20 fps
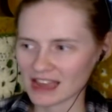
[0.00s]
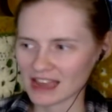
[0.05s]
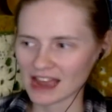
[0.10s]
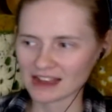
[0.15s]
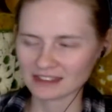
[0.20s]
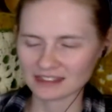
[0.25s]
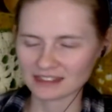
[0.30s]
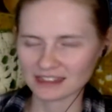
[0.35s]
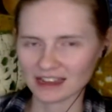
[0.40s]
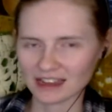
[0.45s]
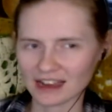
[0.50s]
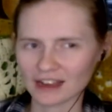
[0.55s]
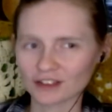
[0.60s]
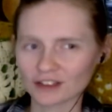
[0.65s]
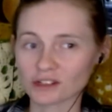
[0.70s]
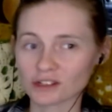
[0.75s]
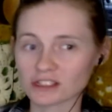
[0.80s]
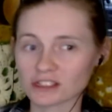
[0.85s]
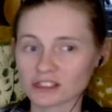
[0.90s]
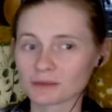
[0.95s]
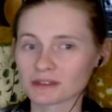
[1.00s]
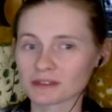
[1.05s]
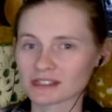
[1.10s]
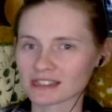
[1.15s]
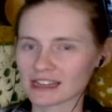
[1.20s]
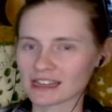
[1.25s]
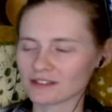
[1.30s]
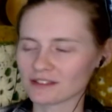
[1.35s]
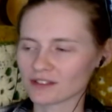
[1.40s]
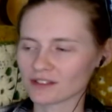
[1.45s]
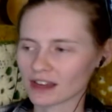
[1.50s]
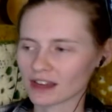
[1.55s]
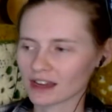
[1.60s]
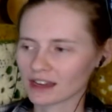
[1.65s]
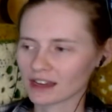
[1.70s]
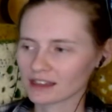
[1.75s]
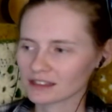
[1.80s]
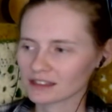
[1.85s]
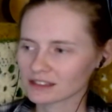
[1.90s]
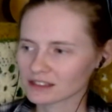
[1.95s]
has the guys dressed up as Navy
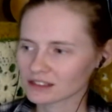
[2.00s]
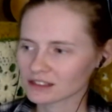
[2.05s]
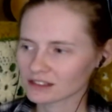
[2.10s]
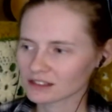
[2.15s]
guys,